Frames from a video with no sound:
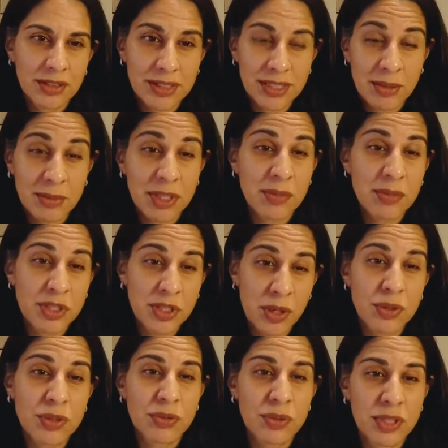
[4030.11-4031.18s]
sometimes
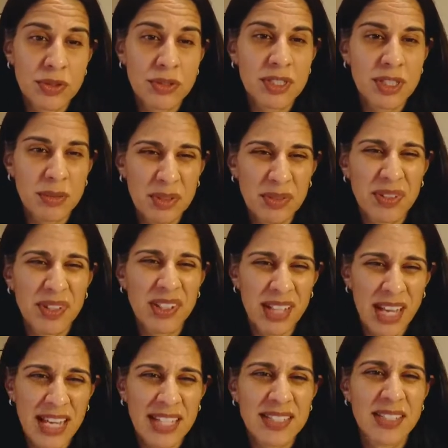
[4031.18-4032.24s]
dose reduce them if it
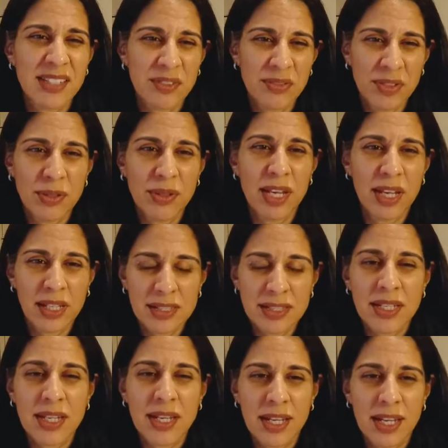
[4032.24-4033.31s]
lasted a few
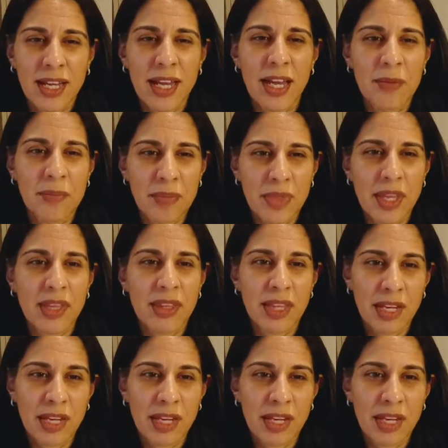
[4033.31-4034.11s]
days and um,